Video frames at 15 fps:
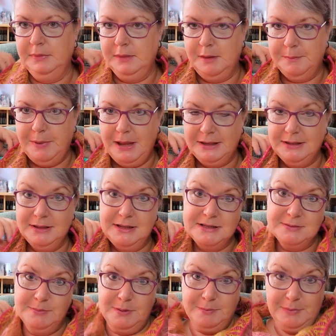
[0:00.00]
The pattern
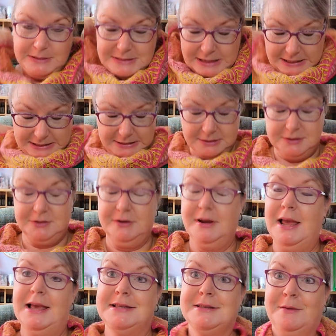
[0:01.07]
is with my tech
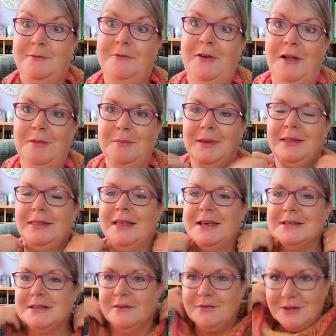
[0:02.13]
editor as I'm filming
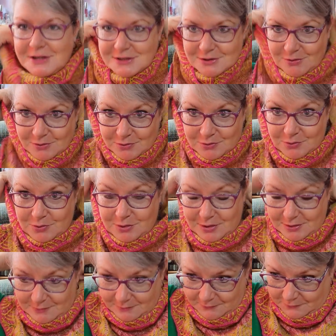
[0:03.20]
this. I've just gone through
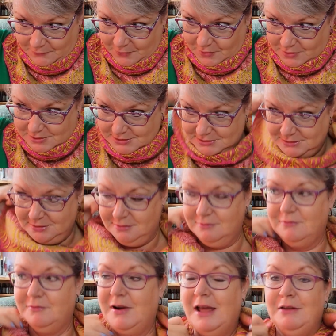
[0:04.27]
the first
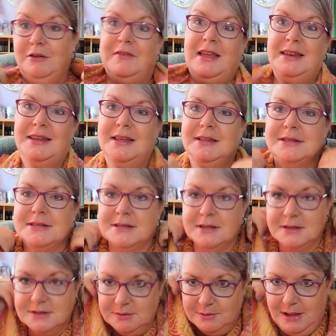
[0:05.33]
round of edits.
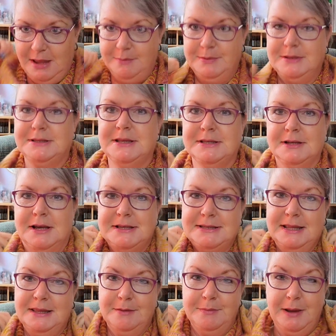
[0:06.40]
So what happens is I
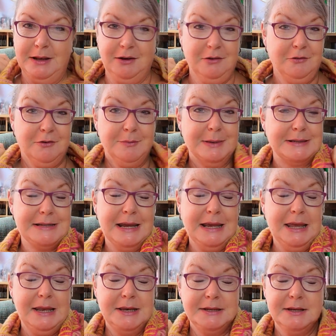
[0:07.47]
send the pattern off to my tech
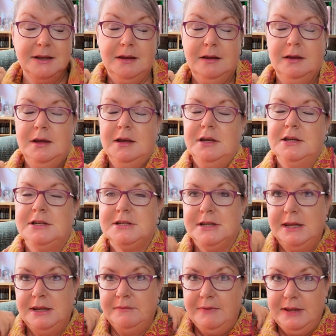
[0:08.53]
editor.
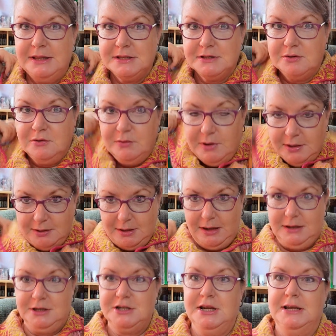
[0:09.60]
She reads through it
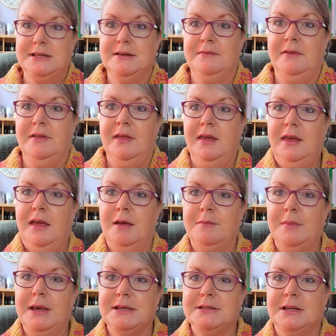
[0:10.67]
and checks everything and
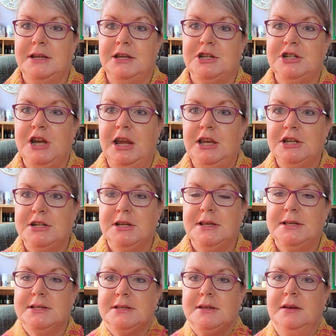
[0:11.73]
makes any
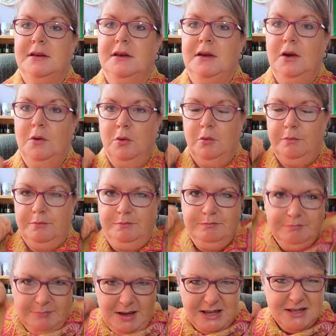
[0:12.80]
changes or
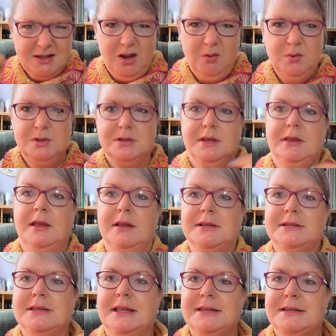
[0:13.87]
makes notes and then
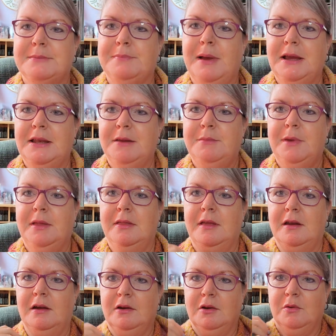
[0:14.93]
sends it back to me. And
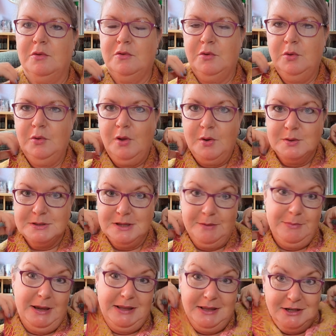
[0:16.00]
then I go through those and I
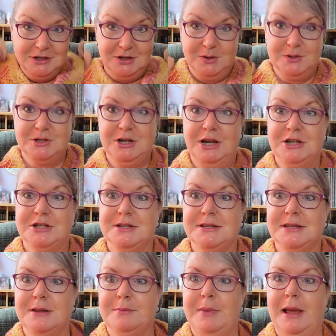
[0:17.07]
make those changes
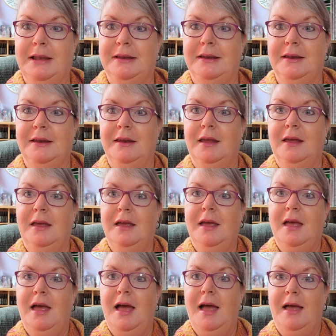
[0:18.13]
in the pattern.
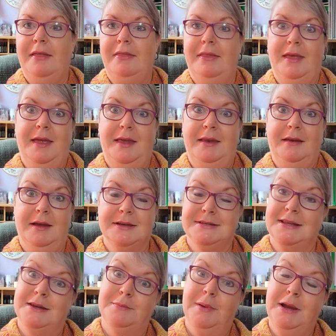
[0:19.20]
And then I
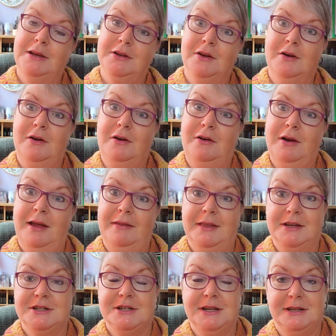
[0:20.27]
send it back to her, and
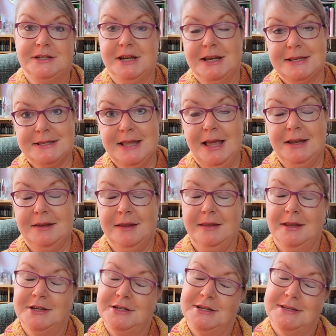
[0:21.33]
then she checks that,
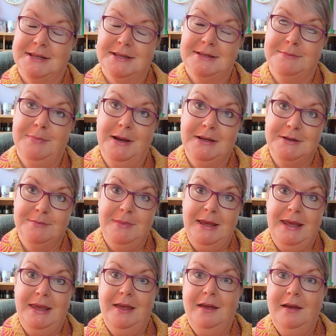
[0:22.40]
and then she sends it back to
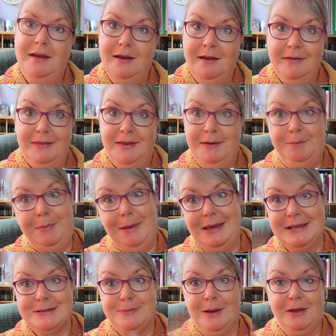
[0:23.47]
me, and then it
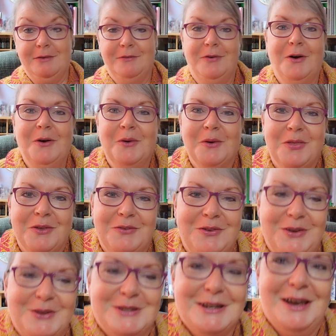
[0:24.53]
pings back and forth a
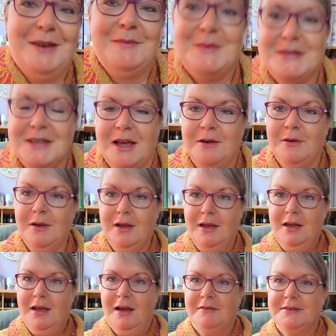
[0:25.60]
few times. So
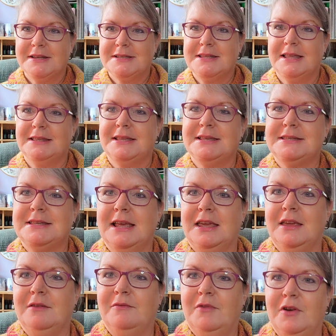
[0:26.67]
I've just sent the
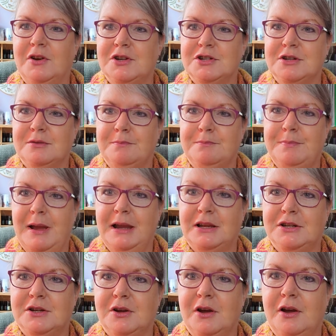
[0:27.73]
second version
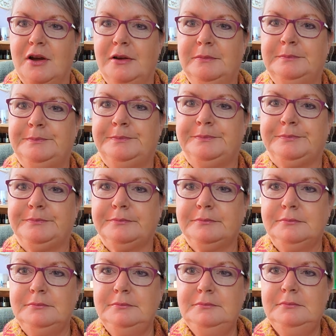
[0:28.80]
back to her.
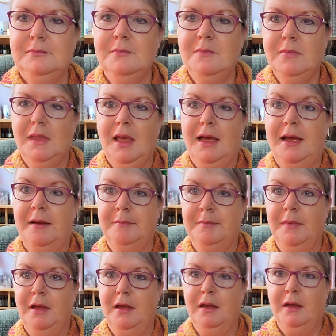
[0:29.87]

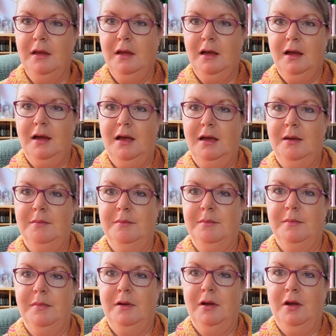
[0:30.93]

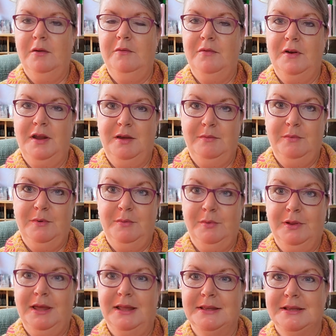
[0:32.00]
Hopefully we will
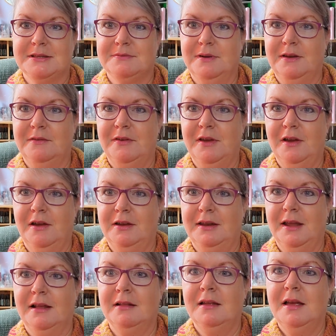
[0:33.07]
get this ready for
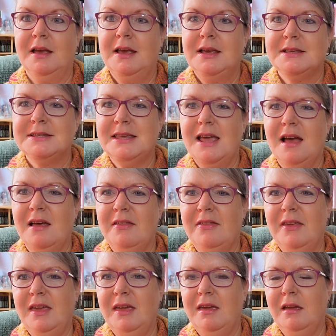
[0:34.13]
Yarndale. So yeah, I
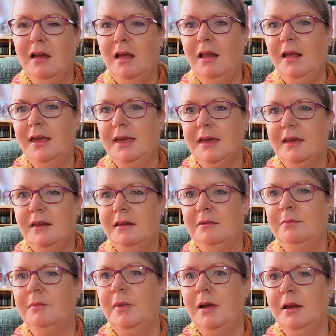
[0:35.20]
think I like it,
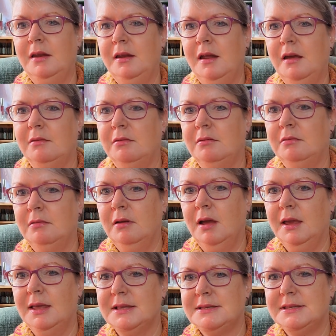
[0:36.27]
but I don't know.
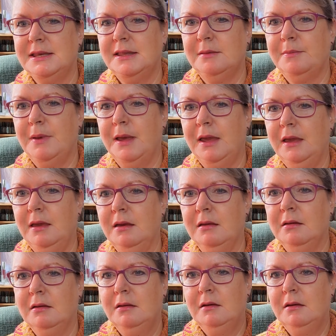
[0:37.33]
I can see the pink.